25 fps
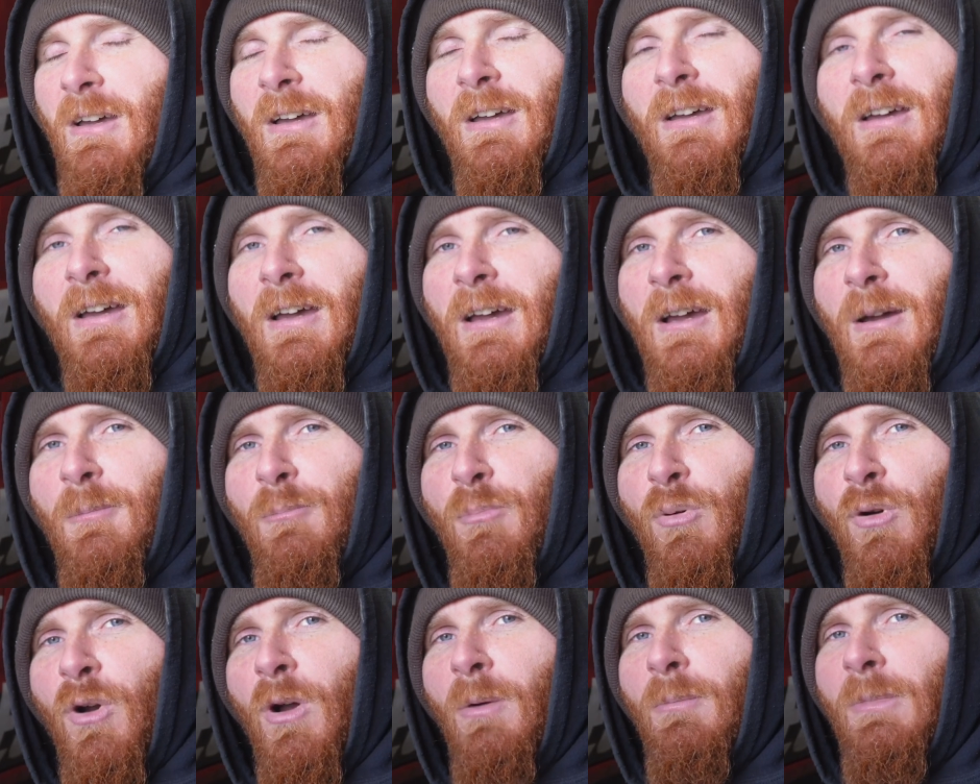
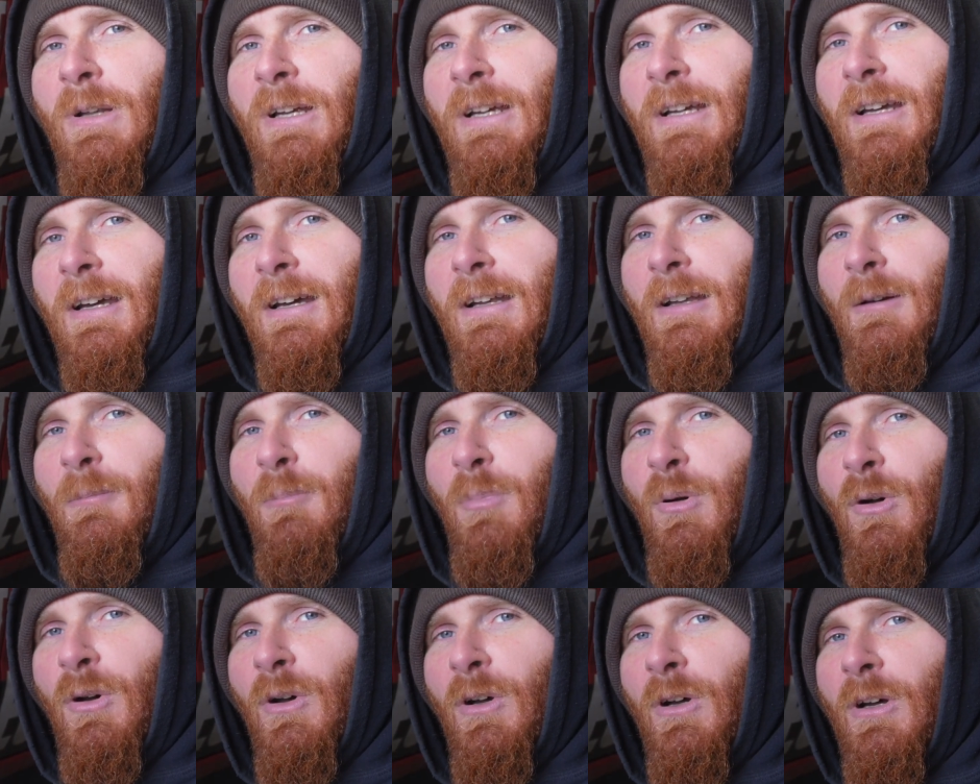probably gonna
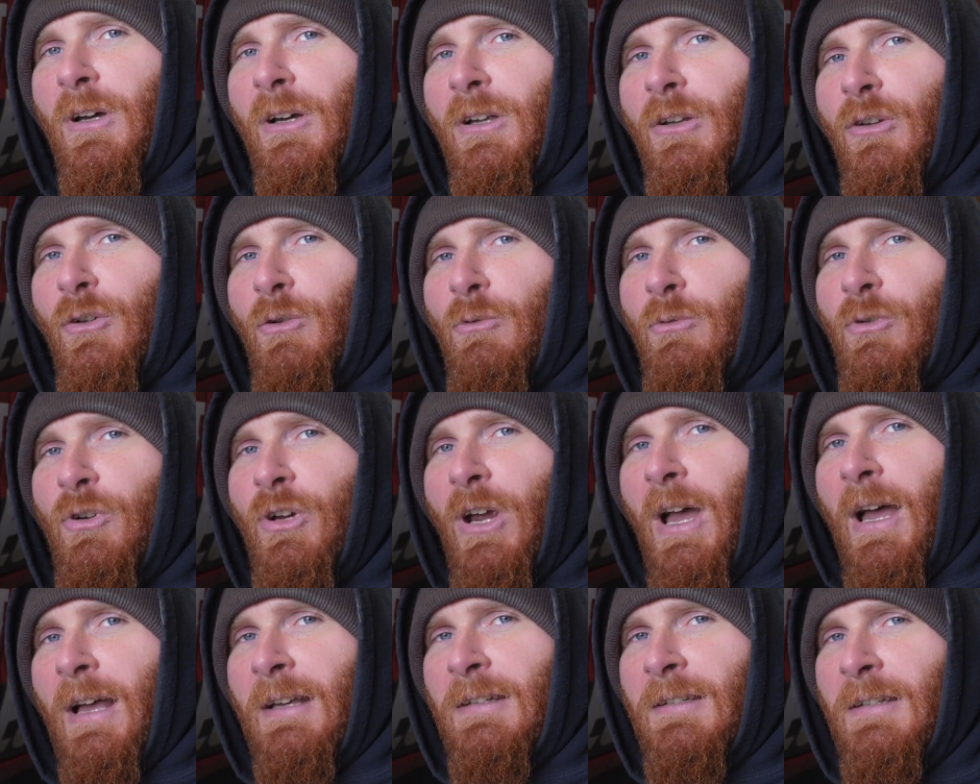put a new
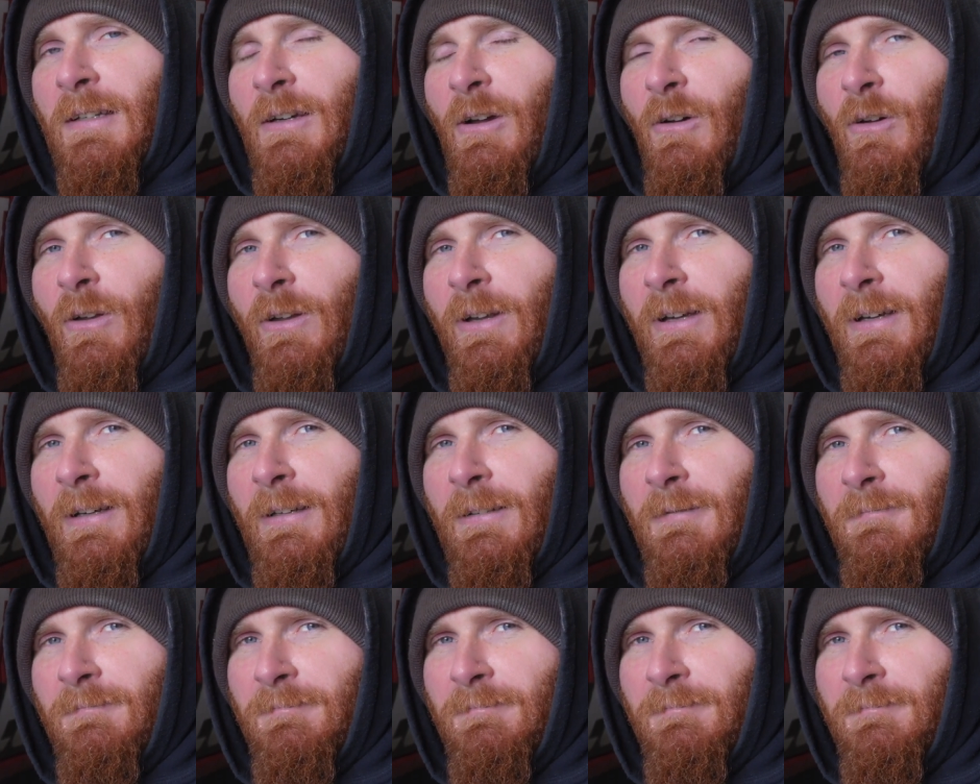chassis on it